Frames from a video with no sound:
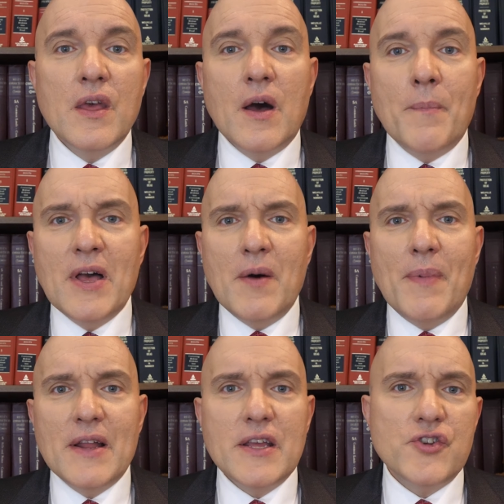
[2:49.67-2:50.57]
a bail
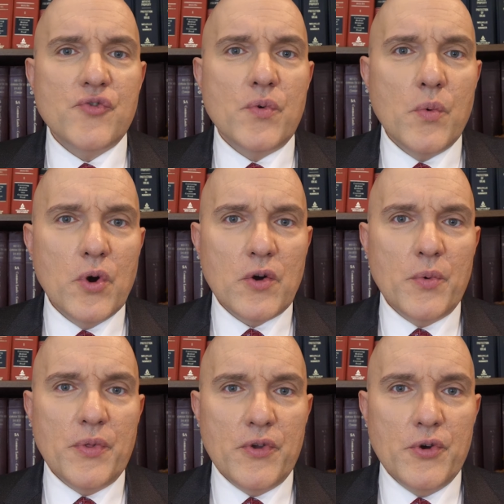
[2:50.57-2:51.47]
bond agent will work
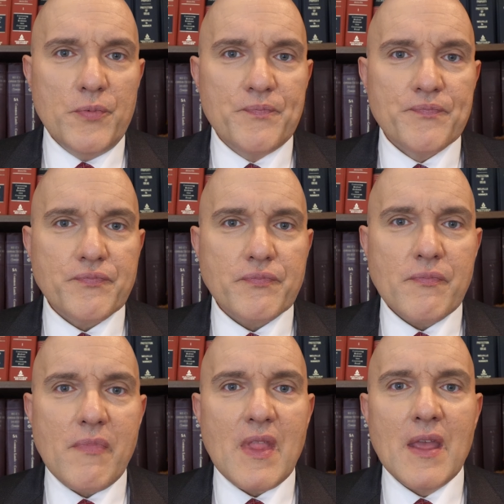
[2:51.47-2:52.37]
with you.
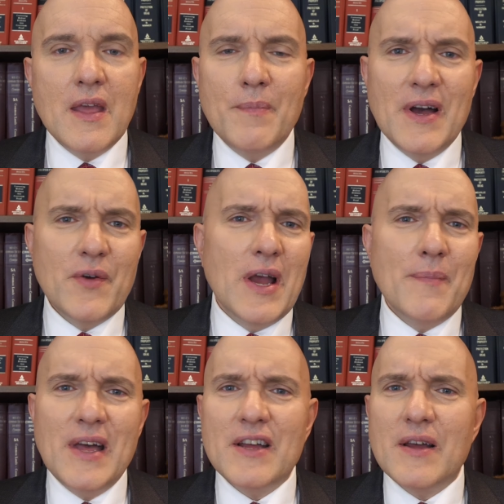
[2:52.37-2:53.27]
And by the way,
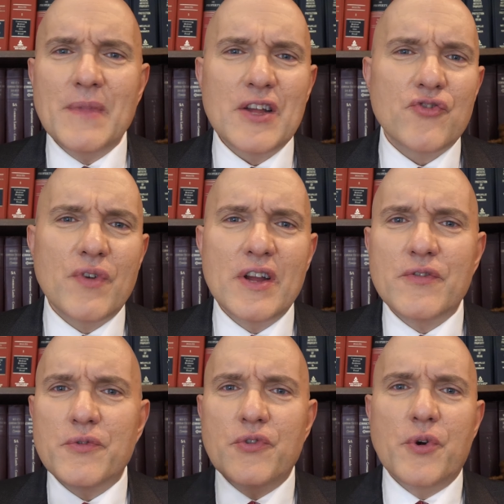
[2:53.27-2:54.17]
I'm not trying
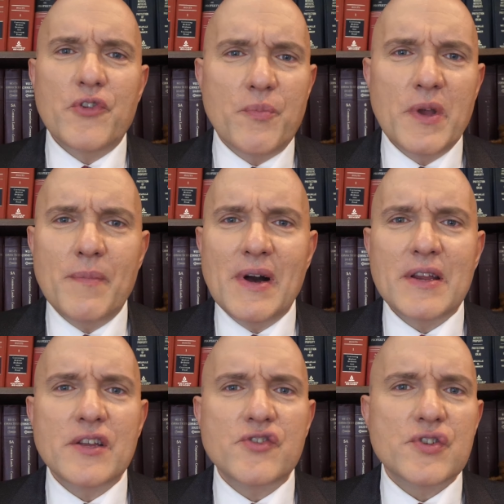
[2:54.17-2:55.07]
to endorse bail
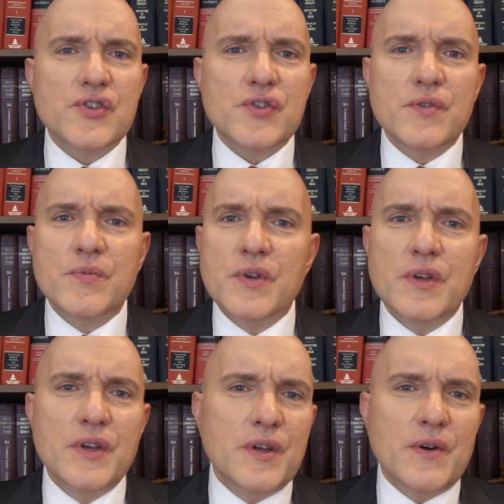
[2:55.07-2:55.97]
bond agents or
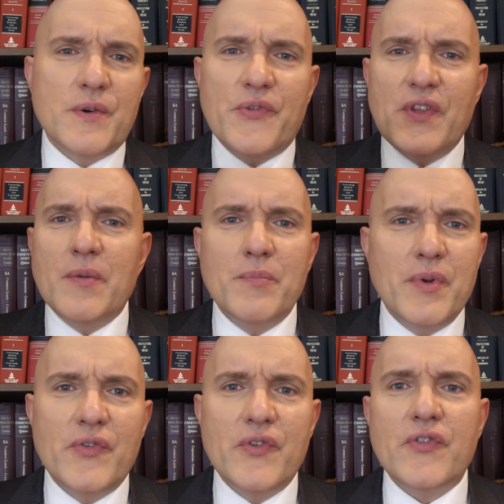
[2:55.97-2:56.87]
send them
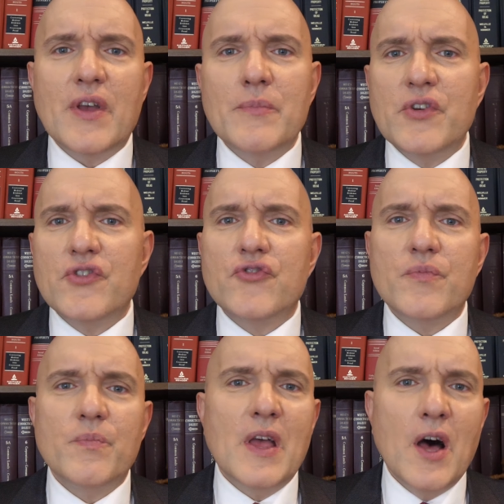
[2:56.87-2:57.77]
business. I'm
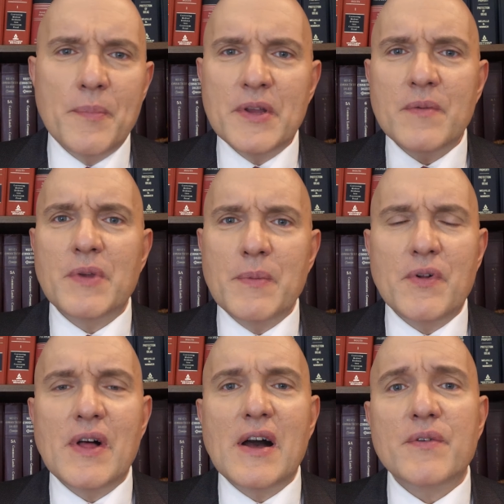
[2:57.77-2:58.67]
just helping
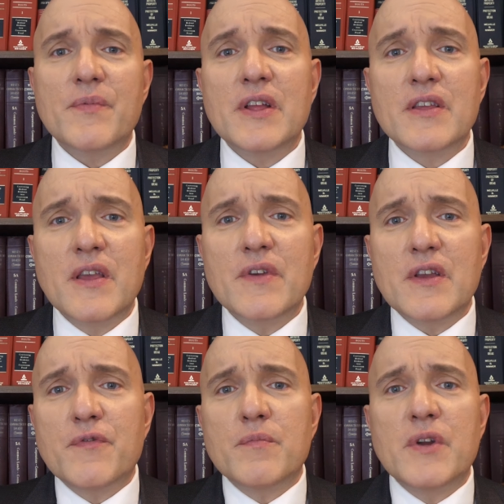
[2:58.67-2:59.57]
people out and
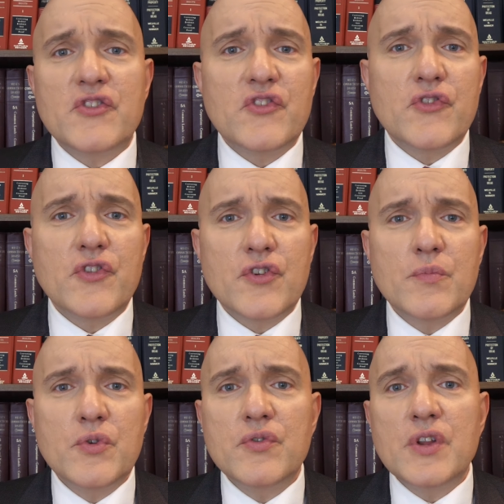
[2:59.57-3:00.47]
giving information to the
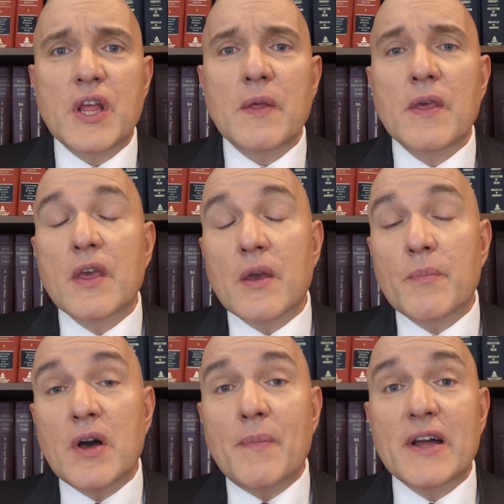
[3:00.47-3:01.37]
community.
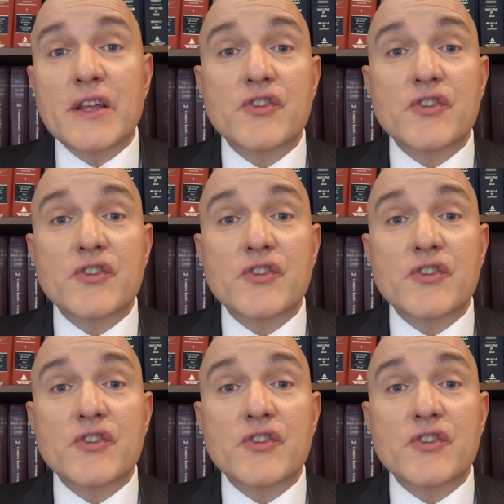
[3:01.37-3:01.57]
Bail bond